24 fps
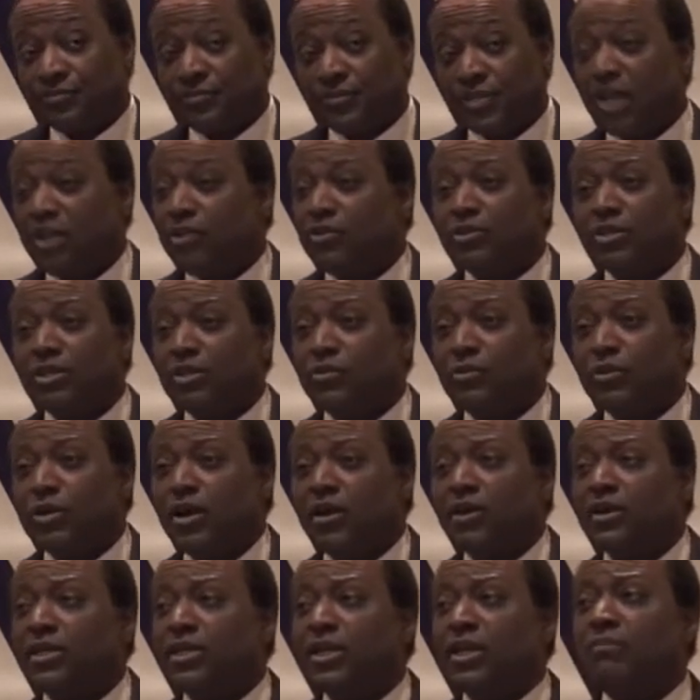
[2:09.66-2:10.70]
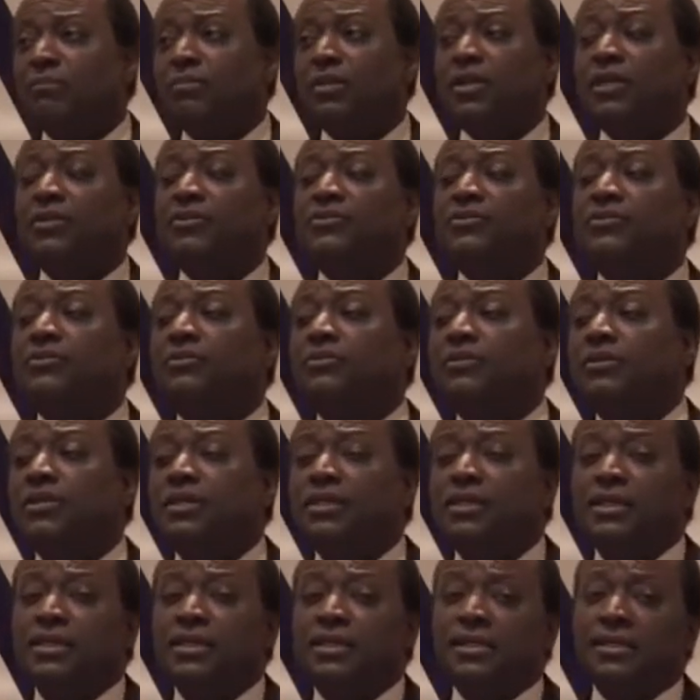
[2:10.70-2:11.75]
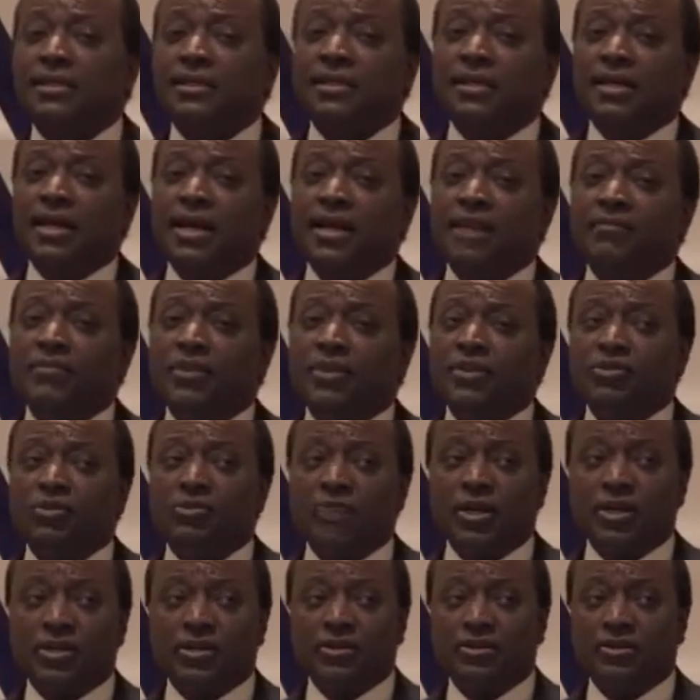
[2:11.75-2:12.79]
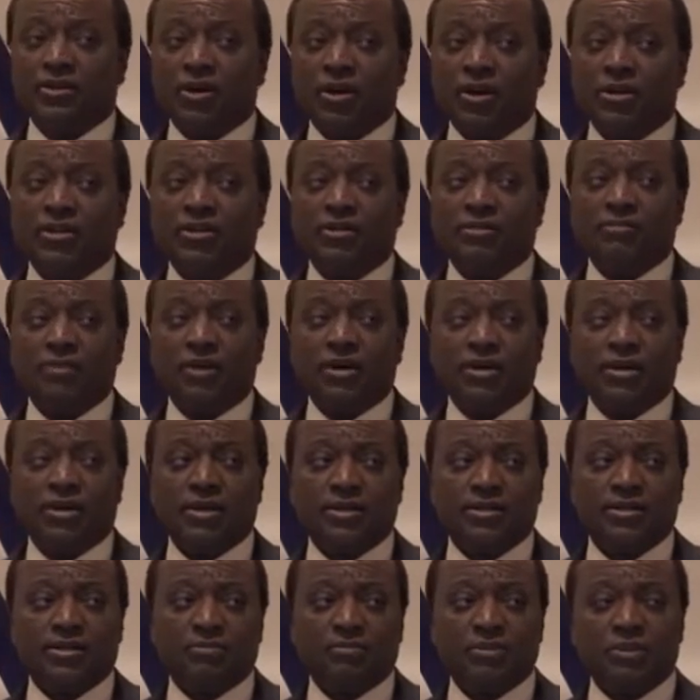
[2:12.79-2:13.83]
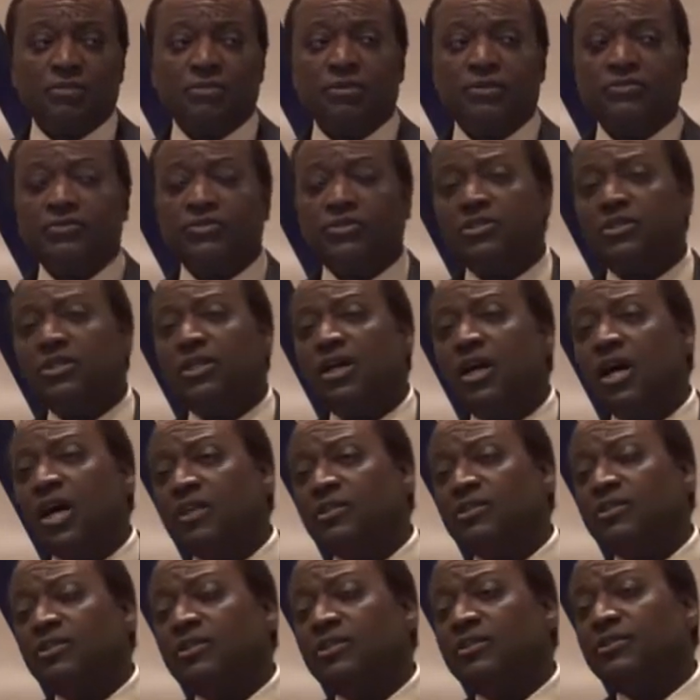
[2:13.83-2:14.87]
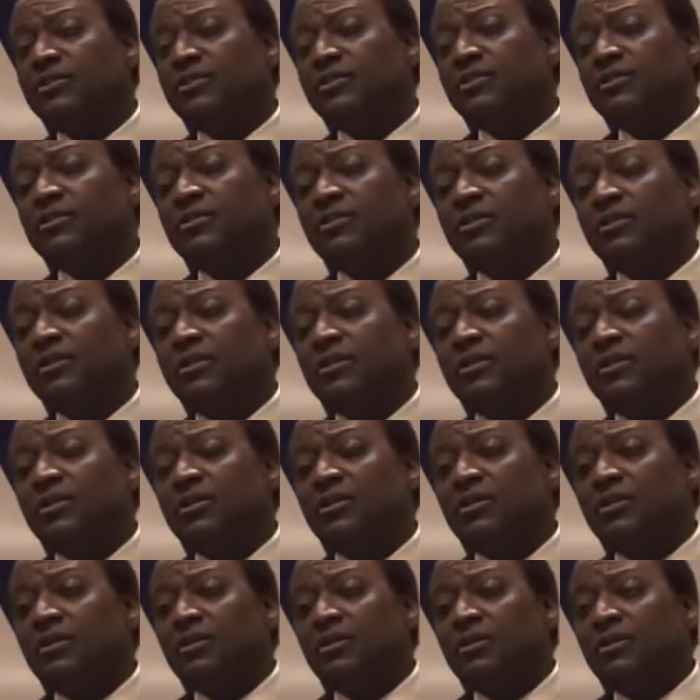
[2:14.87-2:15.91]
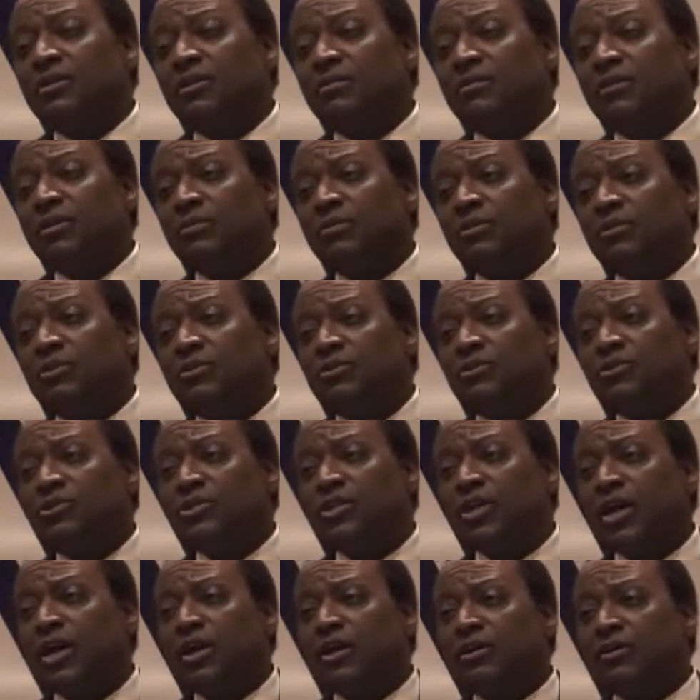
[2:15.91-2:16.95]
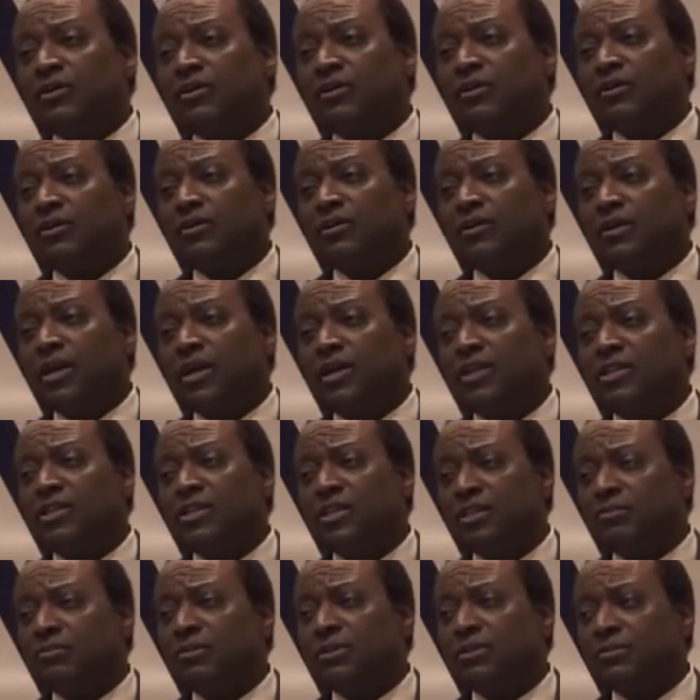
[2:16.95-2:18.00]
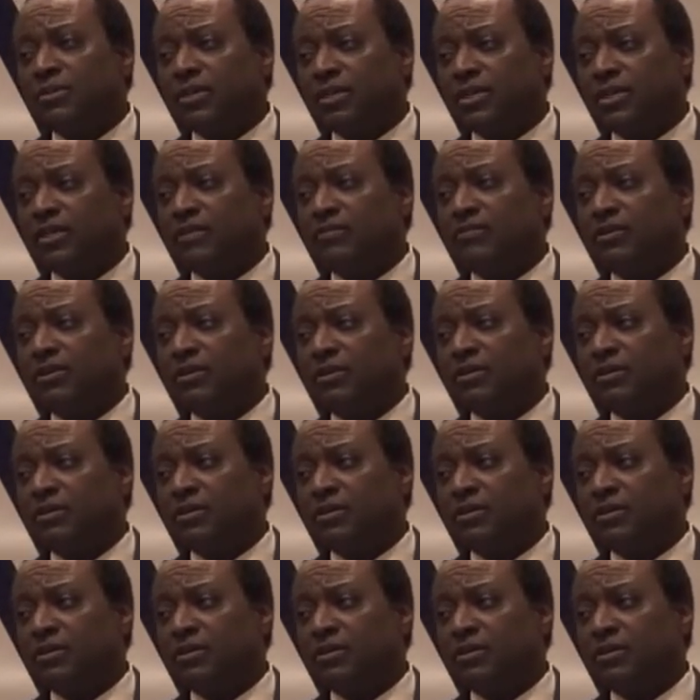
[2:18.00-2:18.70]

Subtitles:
I don't think we are in that. I've met too many good-hearted Americans, people of good conscience, people who share and deeply believe in.